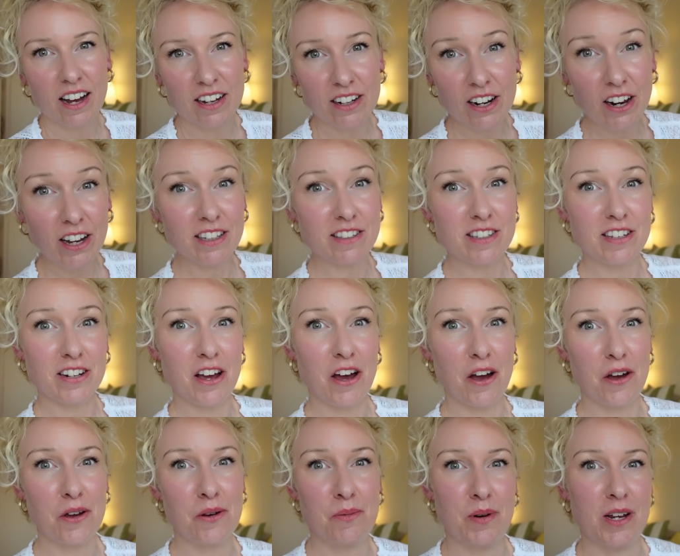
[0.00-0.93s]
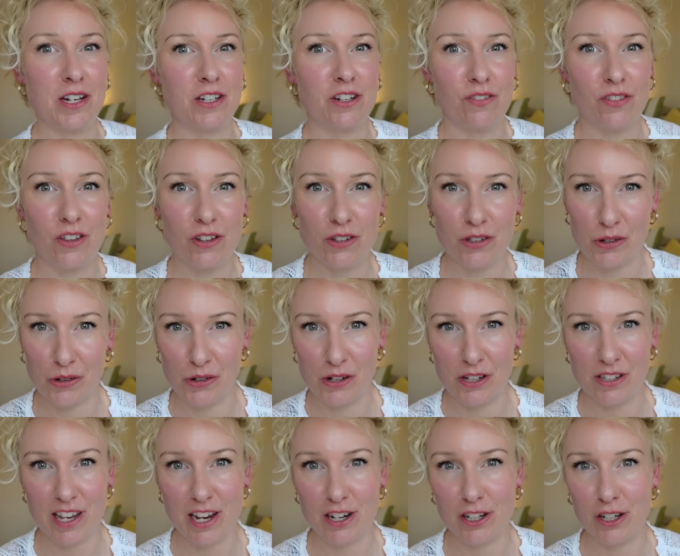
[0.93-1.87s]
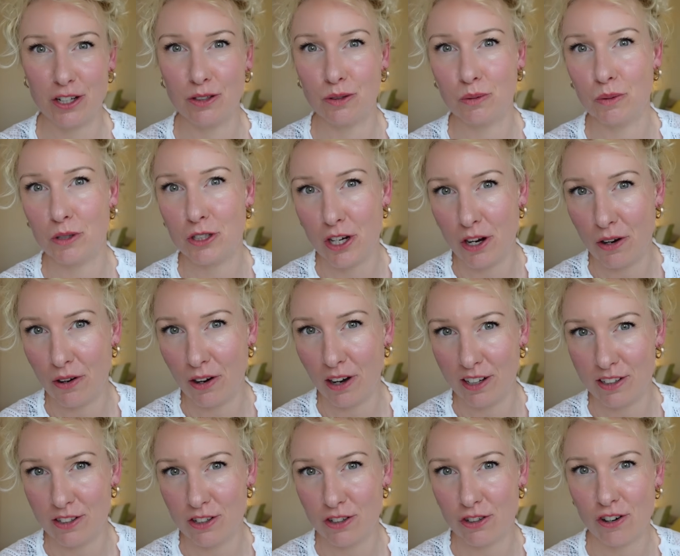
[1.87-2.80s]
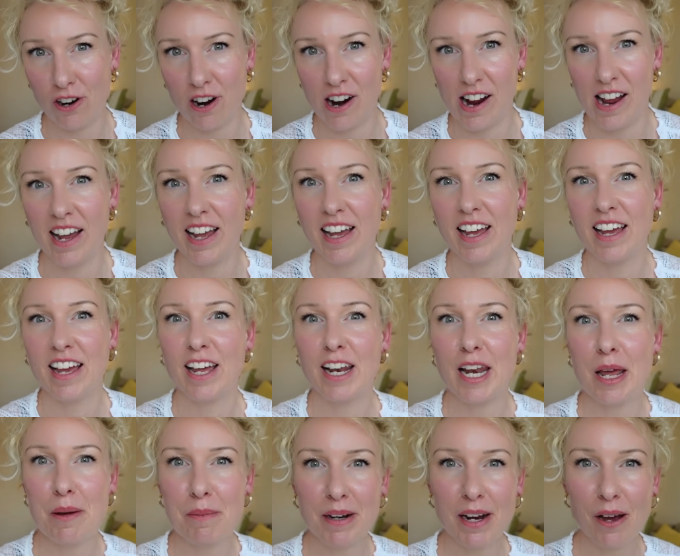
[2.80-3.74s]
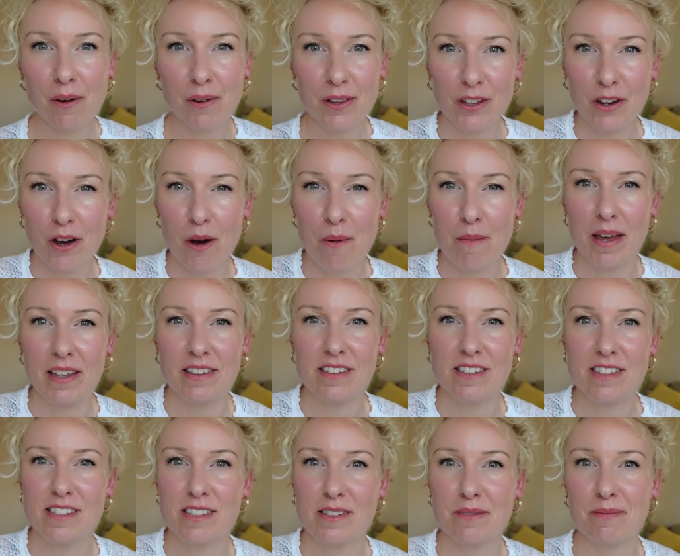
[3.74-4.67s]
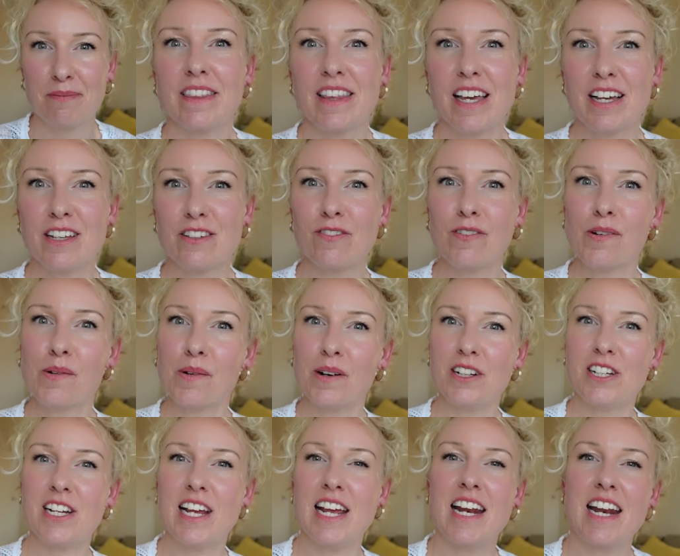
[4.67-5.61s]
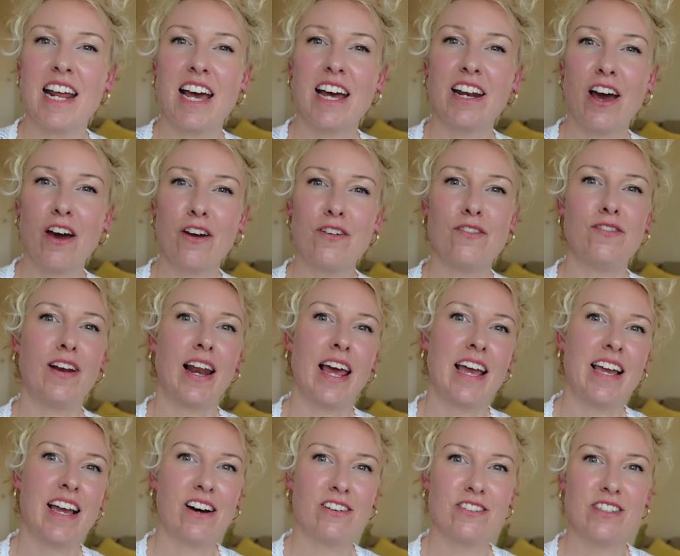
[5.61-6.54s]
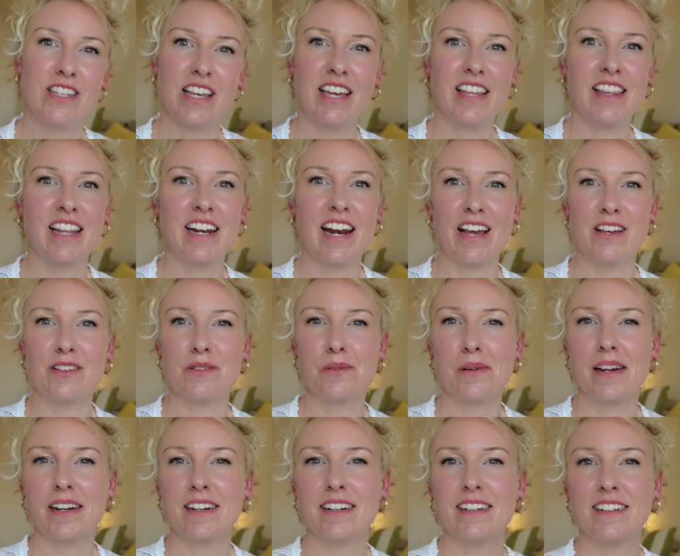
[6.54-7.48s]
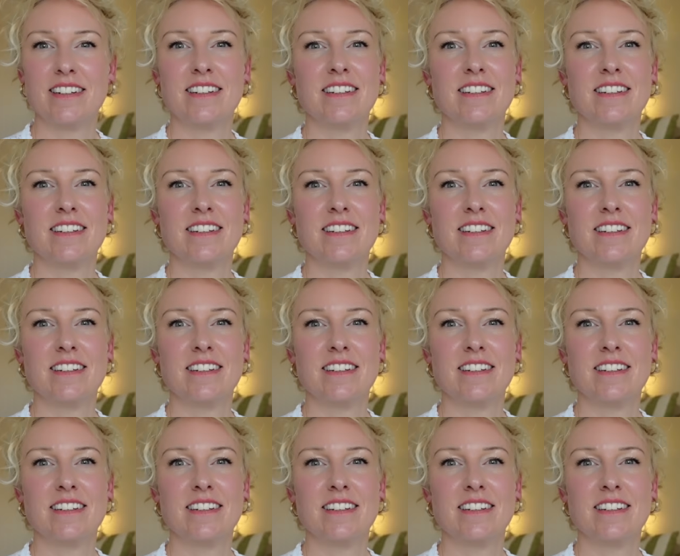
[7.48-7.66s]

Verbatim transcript: I'd like to know which of the sauna sessions would you like to try? Let me know in the comments. Thanks for watching and hopefully I'll see you in the next one.